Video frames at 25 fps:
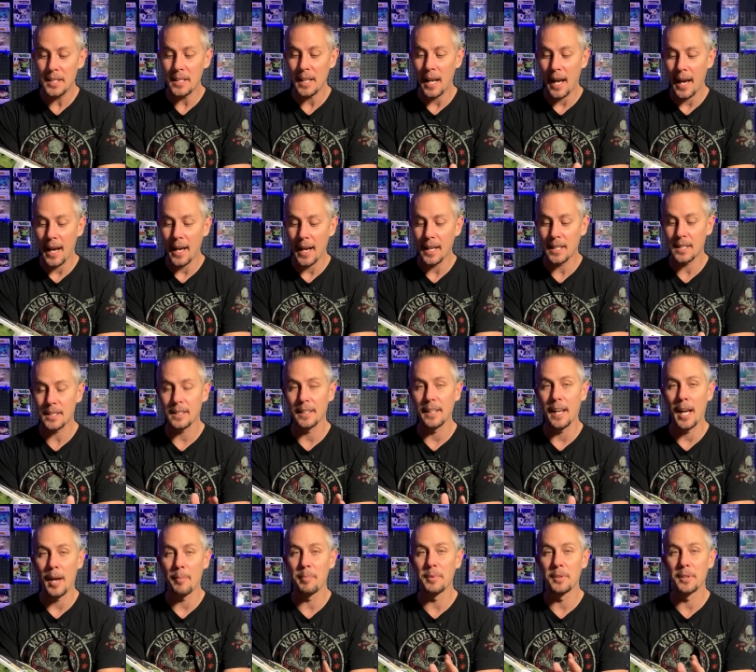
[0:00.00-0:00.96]
actually
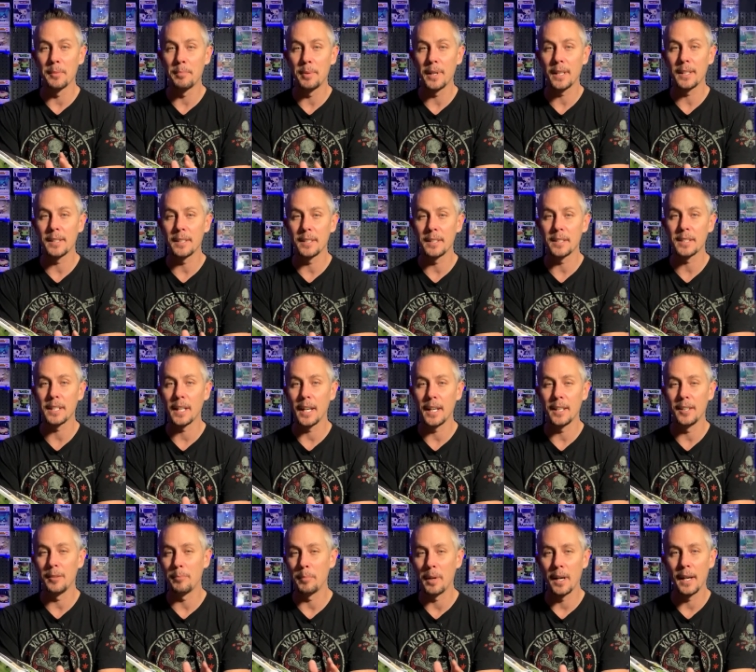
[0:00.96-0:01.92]
happened to pick this
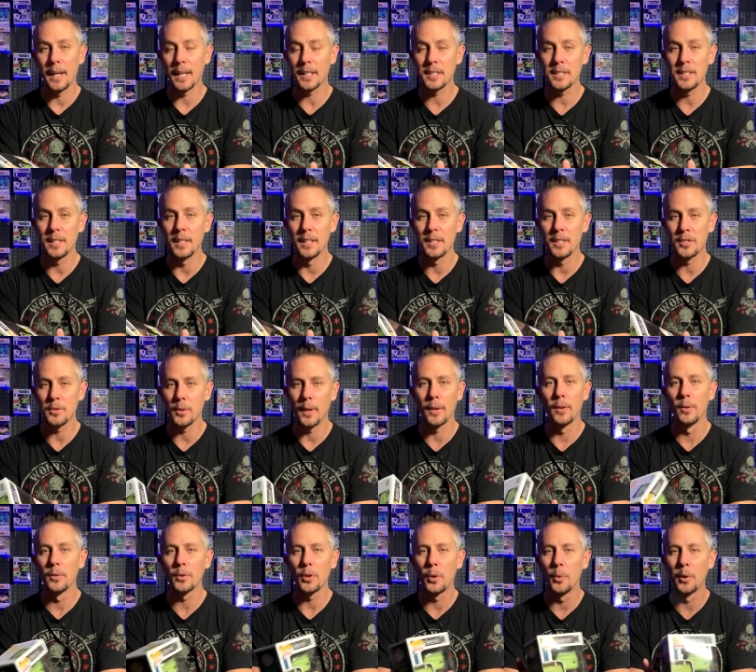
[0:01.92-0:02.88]
guy up by accident, so I
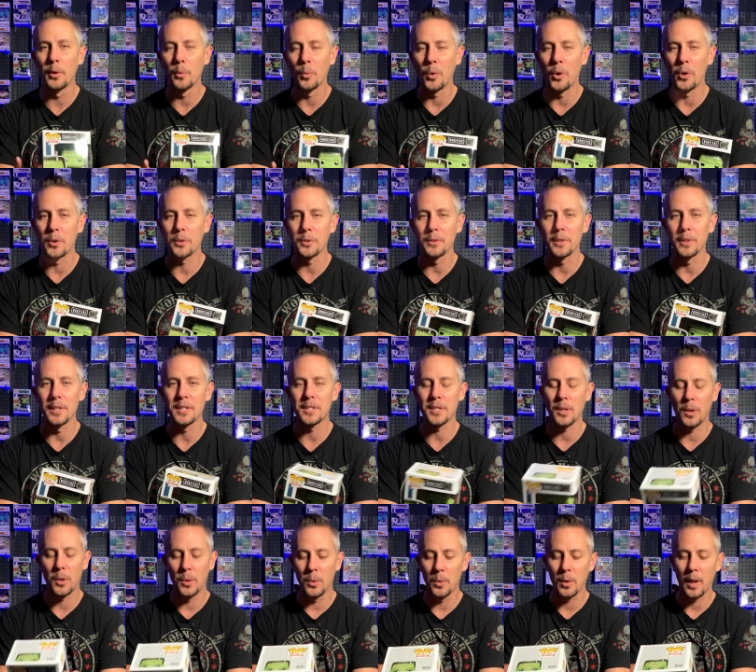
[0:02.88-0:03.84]
don't go in Walgreens
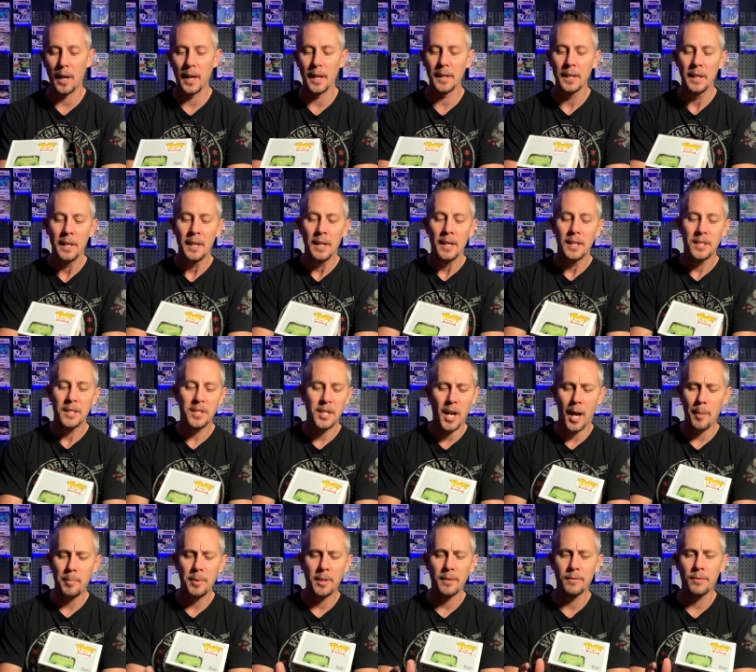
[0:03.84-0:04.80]
a whole lot
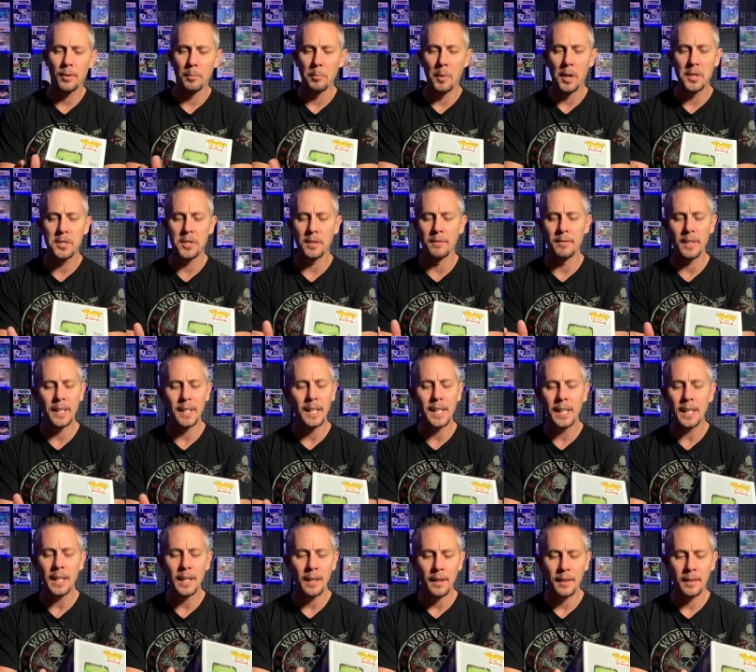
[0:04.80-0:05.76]
shopping for much of
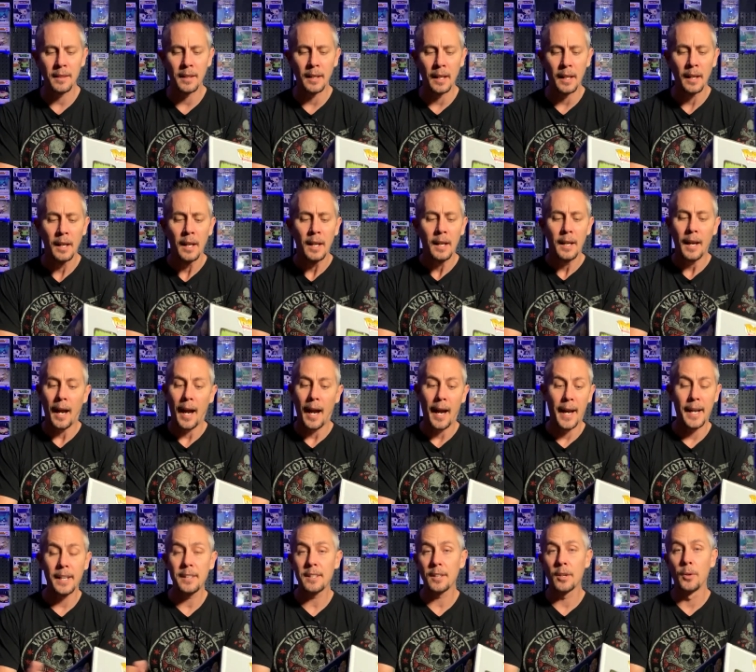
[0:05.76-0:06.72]
anything. I
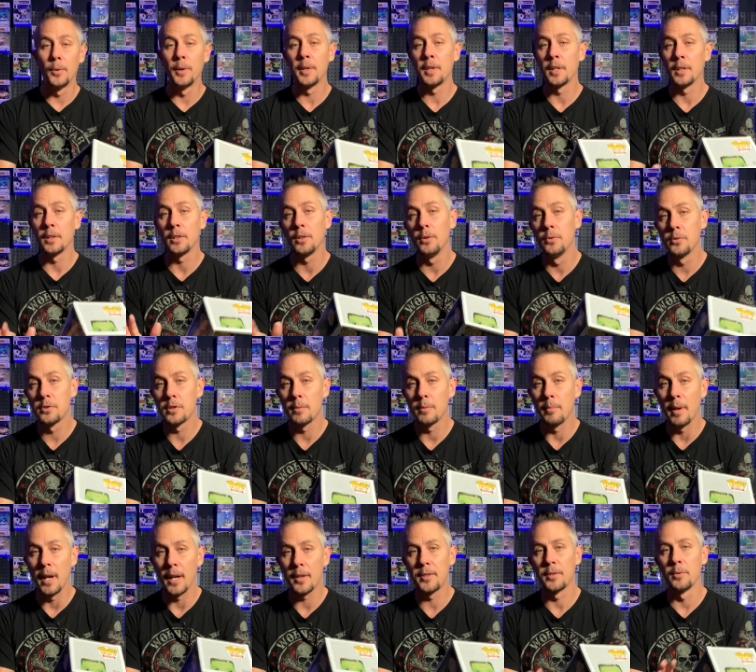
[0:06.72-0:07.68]
had to go in there and use the
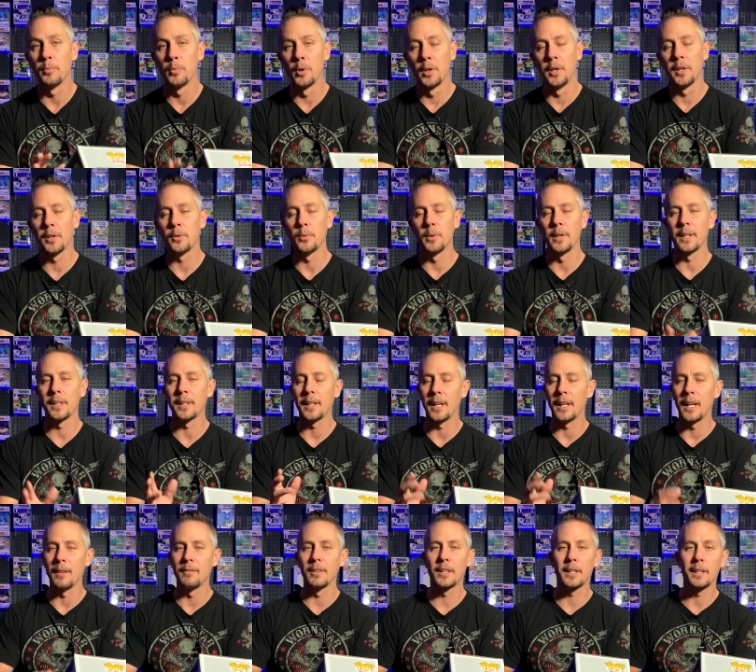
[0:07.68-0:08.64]
bathroom really quick. They
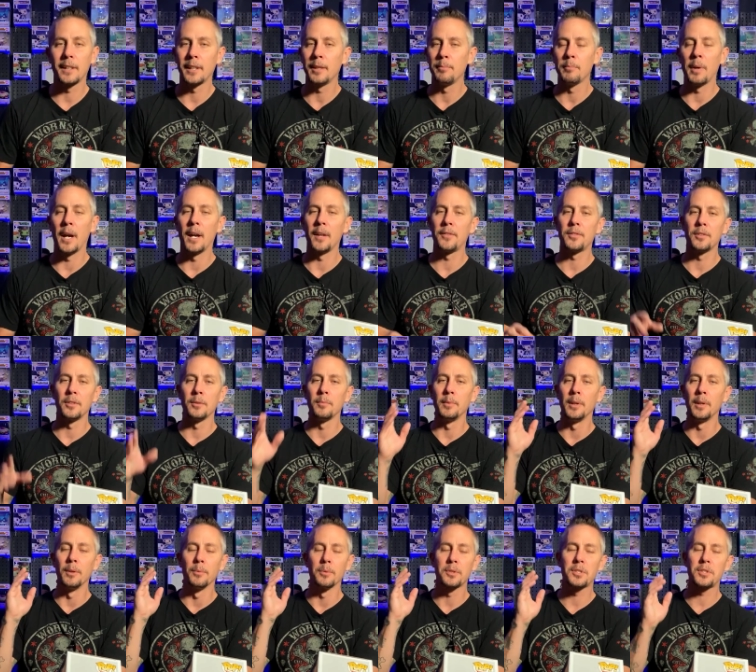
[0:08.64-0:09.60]
have a clean bathroom.
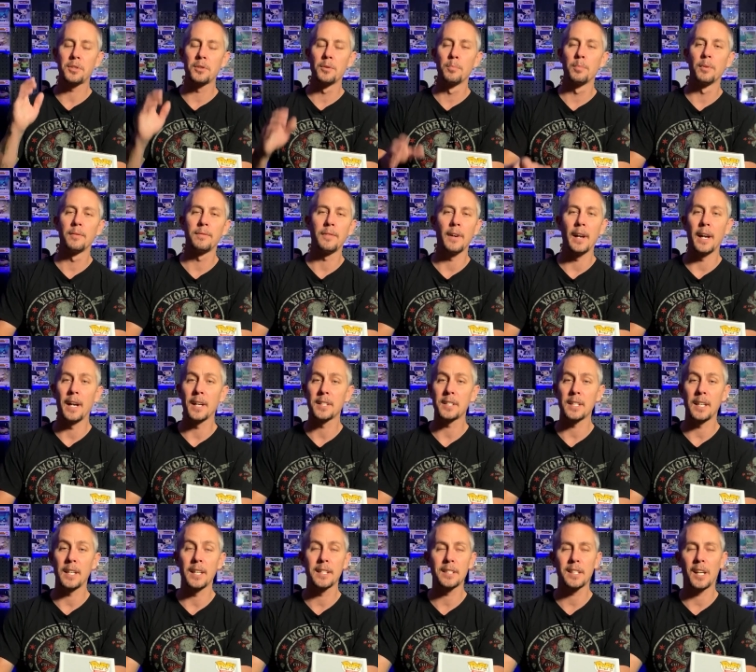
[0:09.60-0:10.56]
It was super
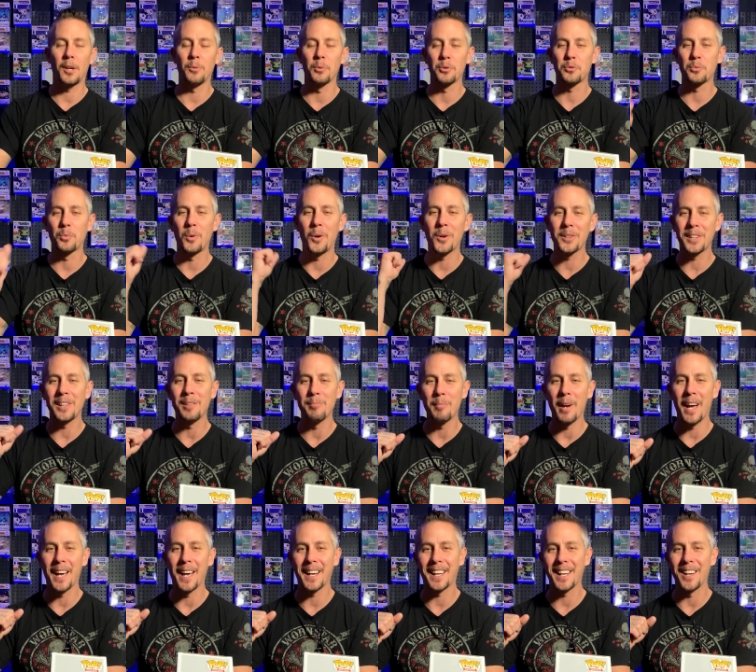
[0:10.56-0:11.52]
fast. As I was walking
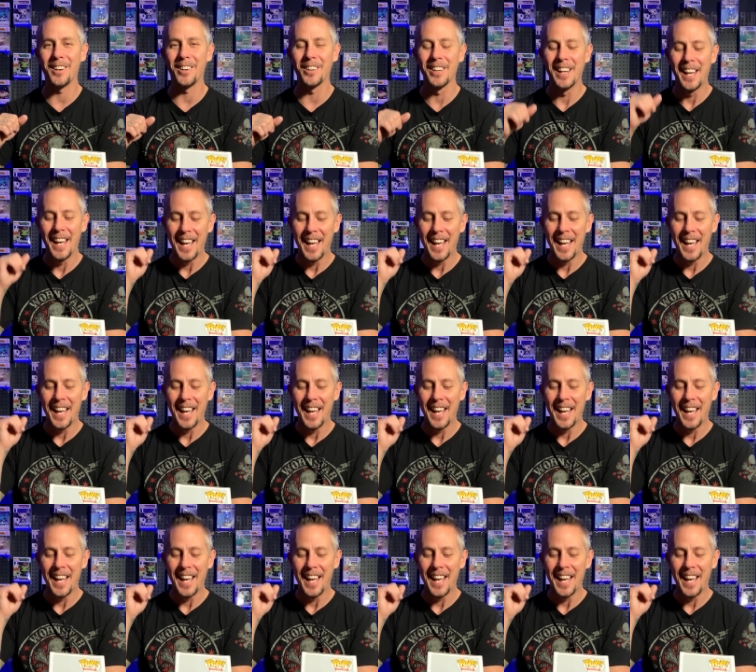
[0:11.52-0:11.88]
back out,